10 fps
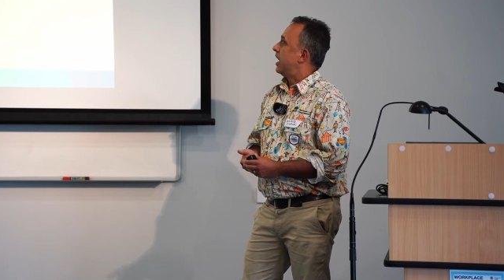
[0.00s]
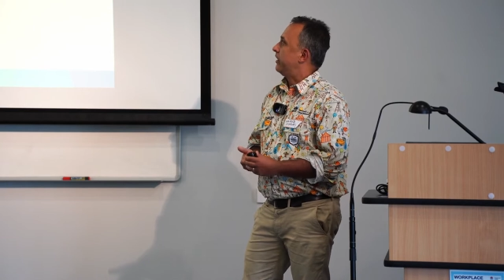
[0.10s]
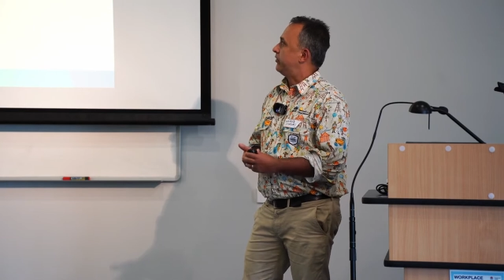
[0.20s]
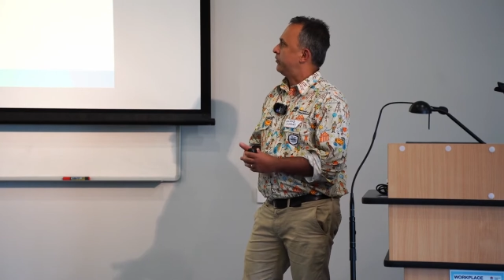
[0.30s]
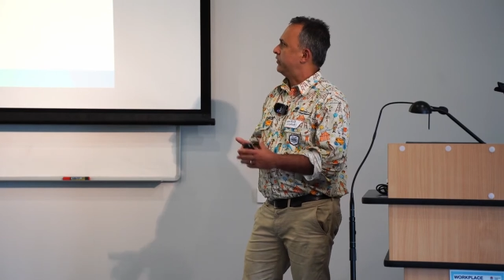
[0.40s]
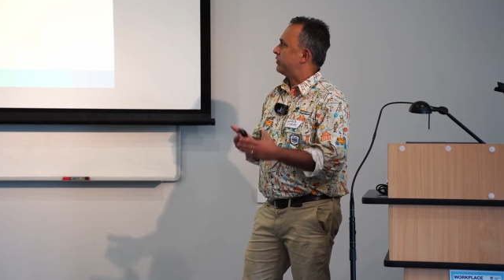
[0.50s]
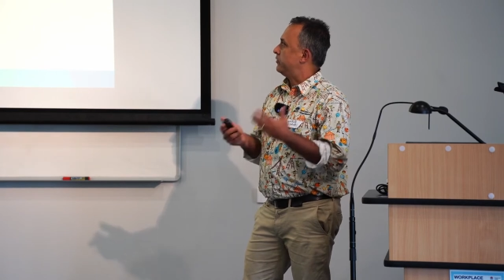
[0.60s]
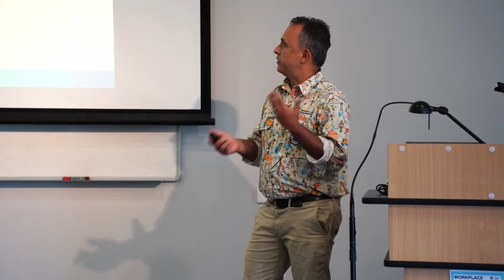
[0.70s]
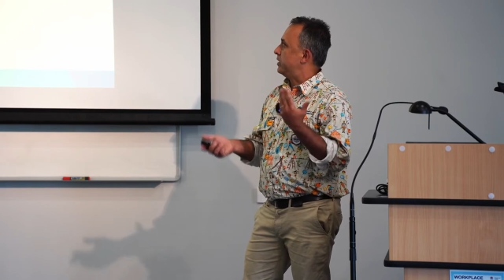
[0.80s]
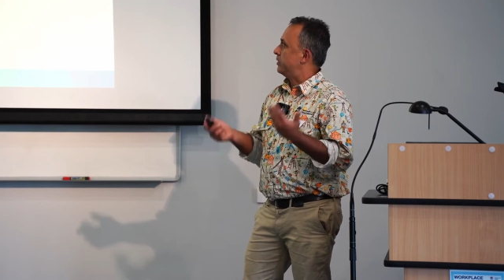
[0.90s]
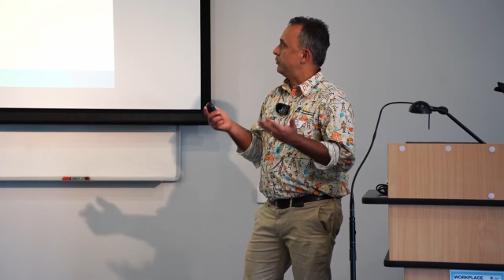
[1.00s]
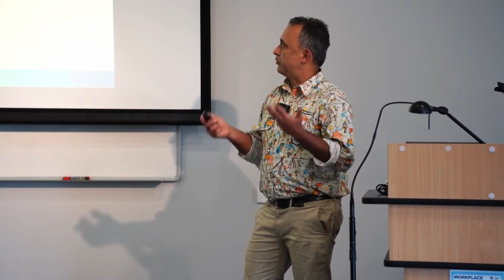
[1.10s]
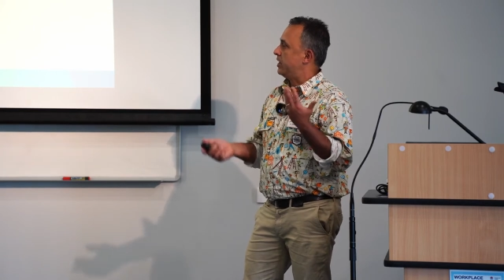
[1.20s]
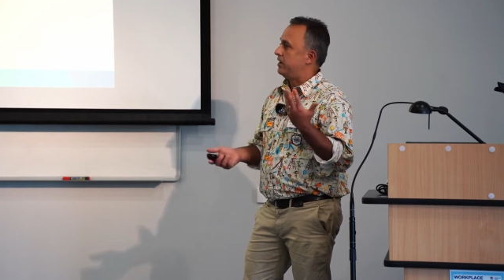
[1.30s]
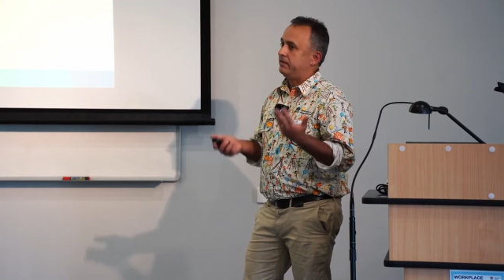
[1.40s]
it's just trying to think of
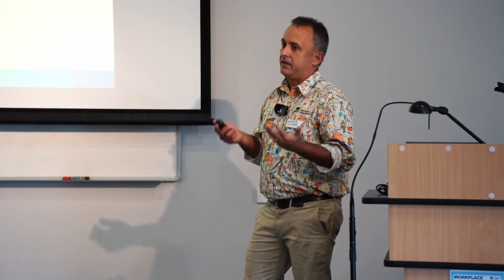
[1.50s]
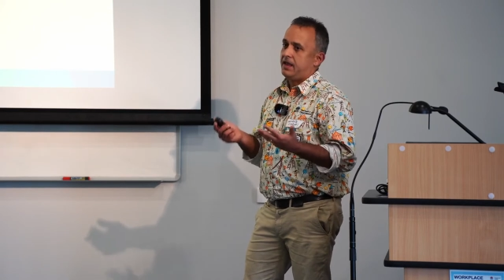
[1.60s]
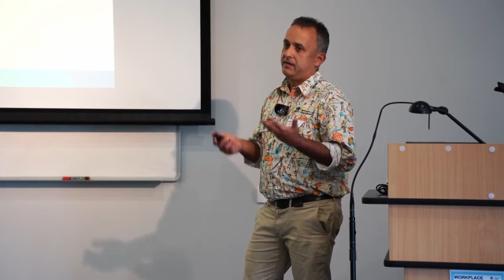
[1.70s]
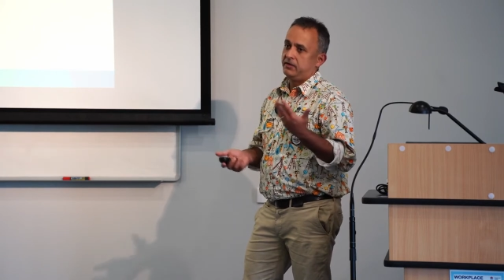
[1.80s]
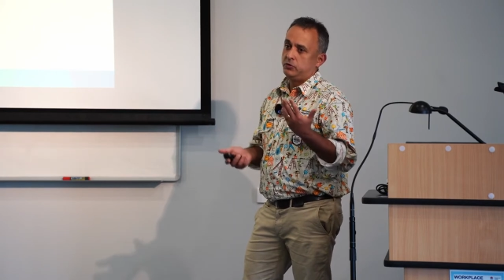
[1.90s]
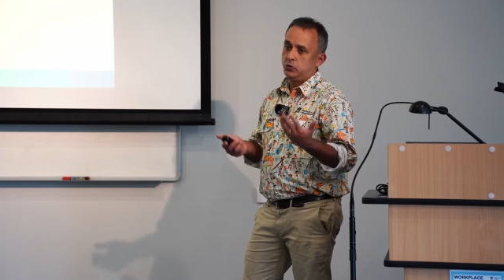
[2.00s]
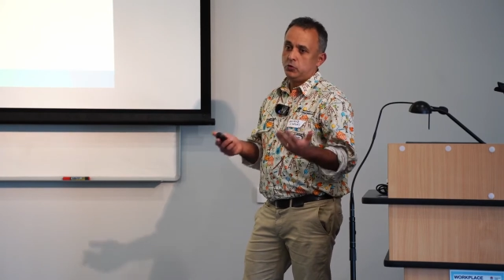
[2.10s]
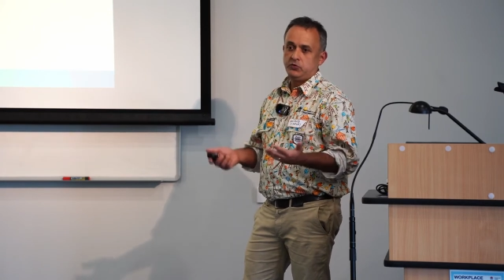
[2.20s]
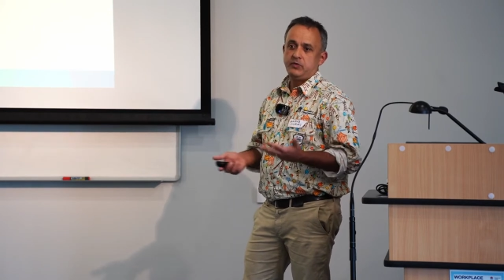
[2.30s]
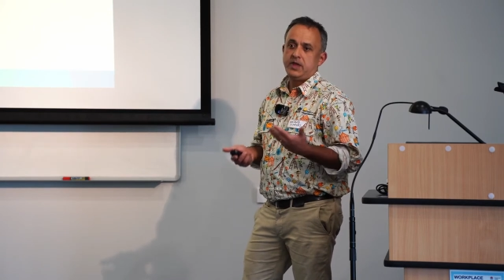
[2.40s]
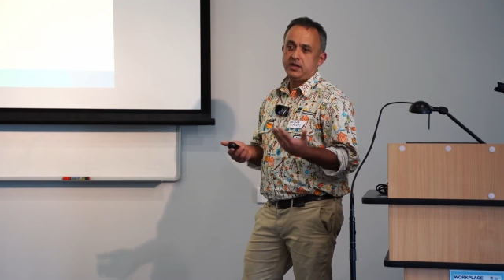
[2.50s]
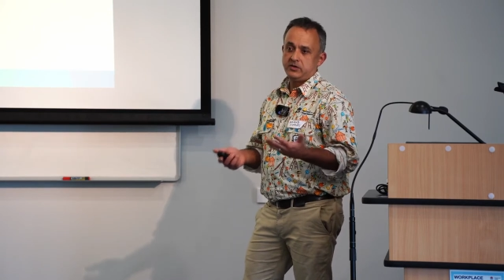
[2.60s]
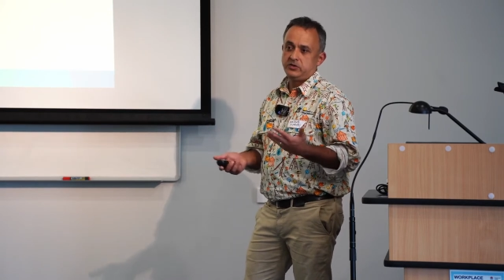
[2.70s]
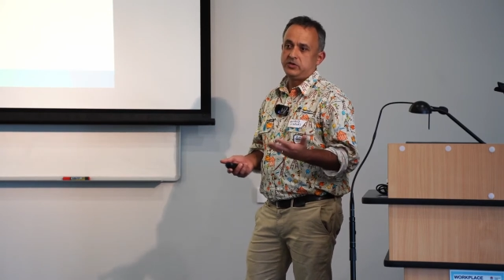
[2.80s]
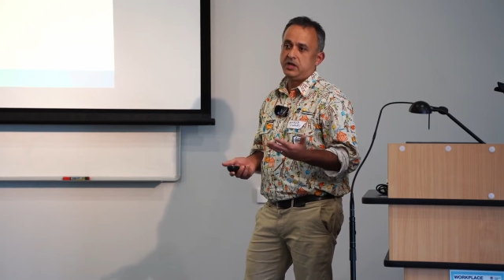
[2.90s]
trees as a tool to
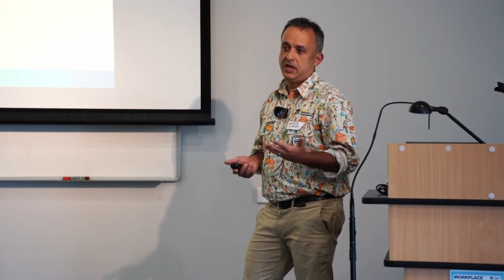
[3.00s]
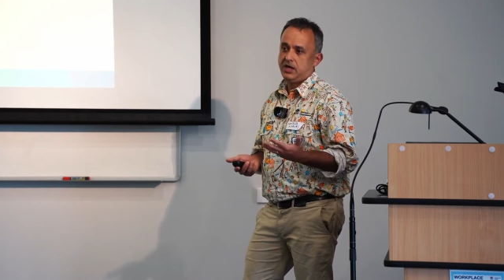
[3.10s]
manage,